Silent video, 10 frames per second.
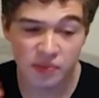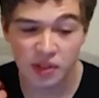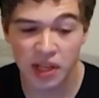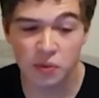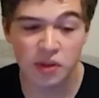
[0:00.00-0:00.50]

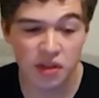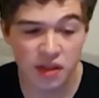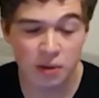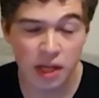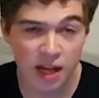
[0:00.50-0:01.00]
like when the
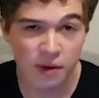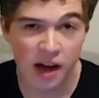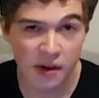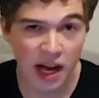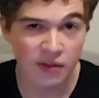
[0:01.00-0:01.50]
theme came
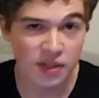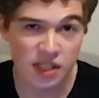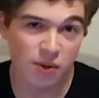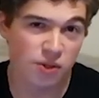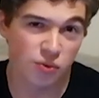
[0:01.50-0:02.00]
out, obviously
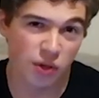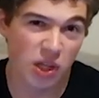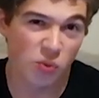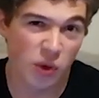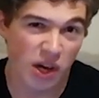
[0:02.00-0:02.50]
it was really
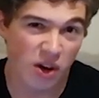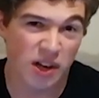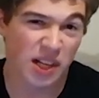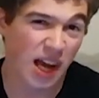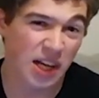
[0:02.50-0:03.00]
weird
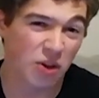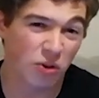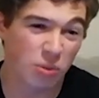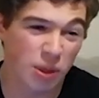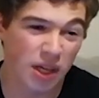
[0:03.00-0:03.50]
and kind of
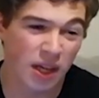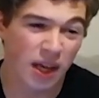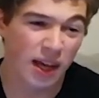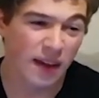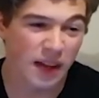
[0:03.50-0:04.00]
creepy.
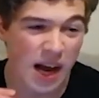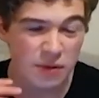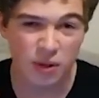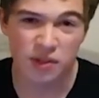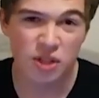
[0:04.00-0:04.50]
And then
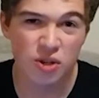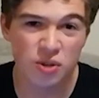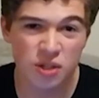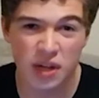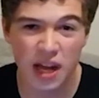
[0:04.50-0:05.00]
after
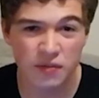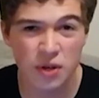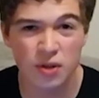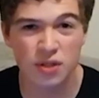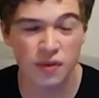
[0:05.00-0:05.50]
2.5
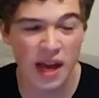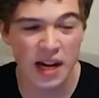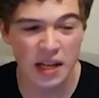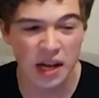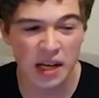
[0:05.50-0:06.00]
years of
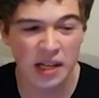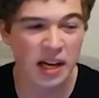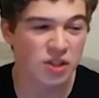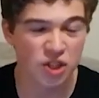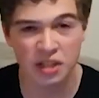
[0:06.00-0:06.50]
hating on it, I
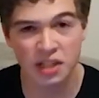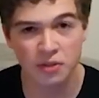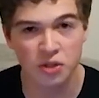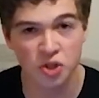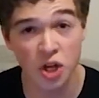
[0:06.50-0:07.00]
checked out
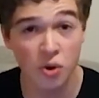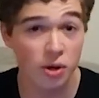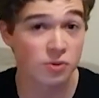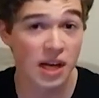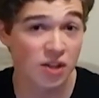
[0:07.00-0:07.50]
the show, and it
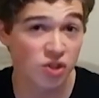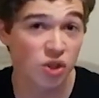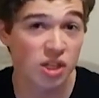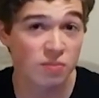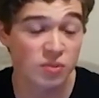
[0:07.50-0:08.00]
was
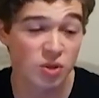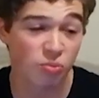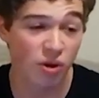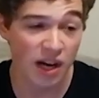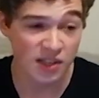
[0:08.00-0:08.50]
actually
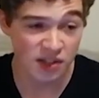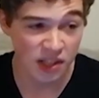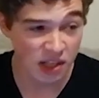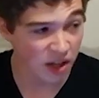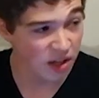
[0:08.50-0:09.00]
surprisingly
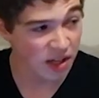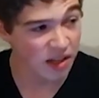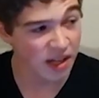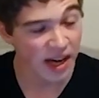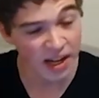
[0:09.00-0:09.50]
good,
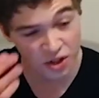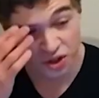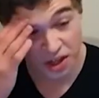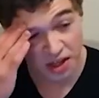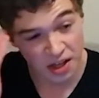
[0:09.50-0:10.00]
and I
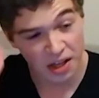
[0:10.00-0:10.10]
actually